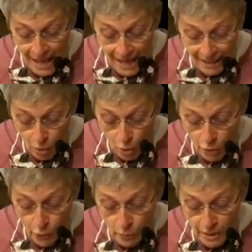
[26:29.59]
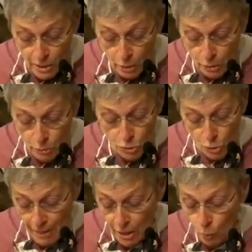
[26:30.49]
And all the windows,
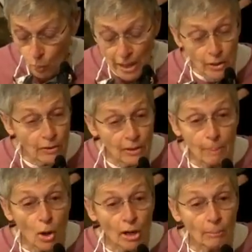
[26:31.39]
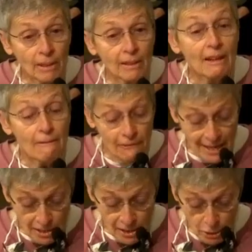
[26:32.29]
no matter where in the apartment,
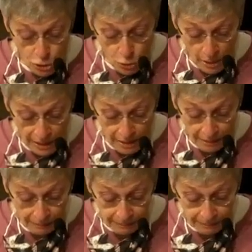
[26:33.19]
faced the street.